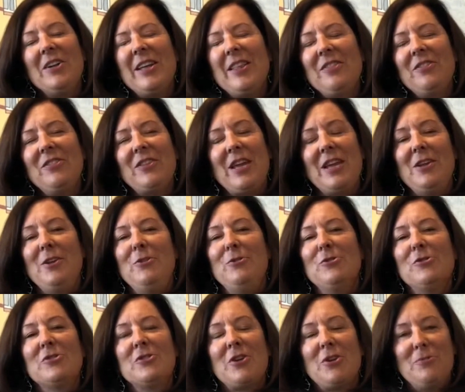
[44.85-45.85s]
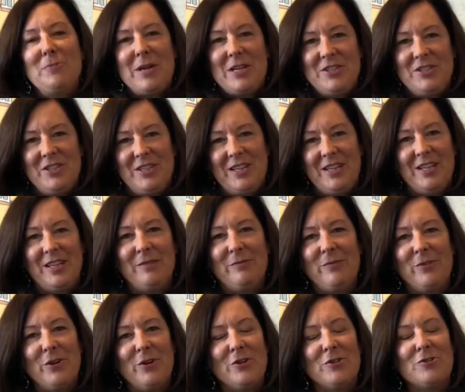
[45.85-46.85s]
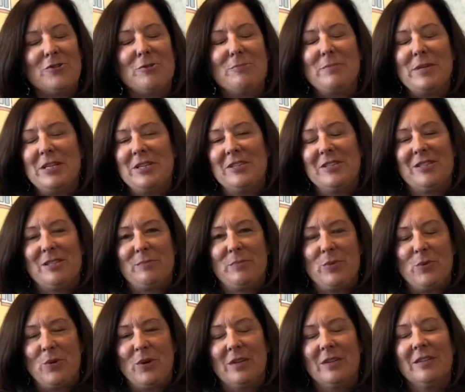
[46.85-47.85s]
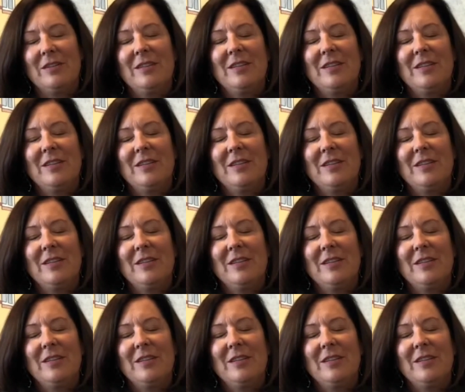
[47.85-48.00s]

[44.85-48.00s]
and thank you so much again for your tremendous support.